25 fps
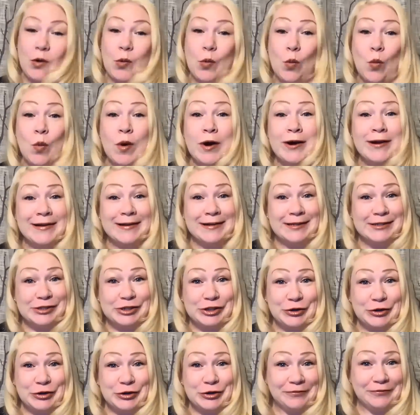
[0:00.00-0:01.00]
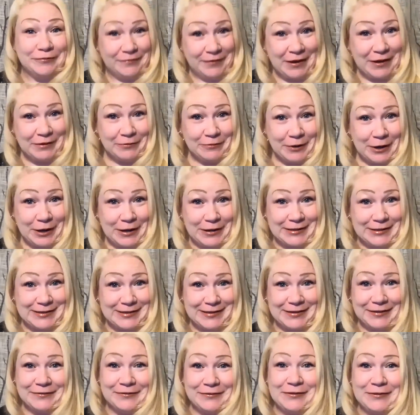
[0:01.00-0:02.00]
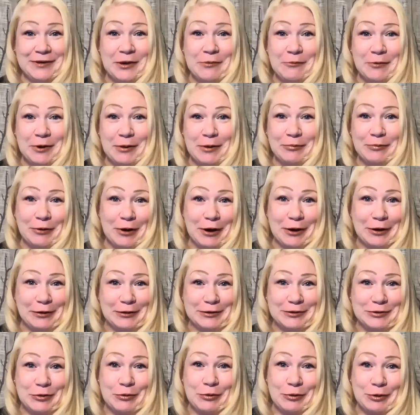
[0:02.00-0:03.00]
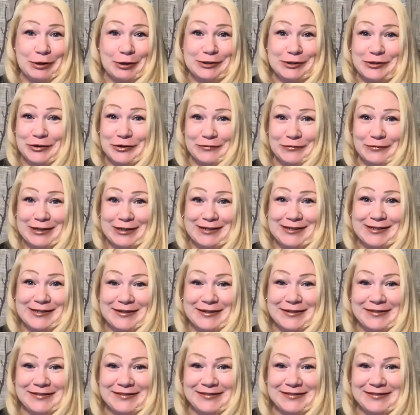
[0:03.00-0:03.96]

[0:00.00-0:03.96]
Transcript: What is your favorite VMware product or service?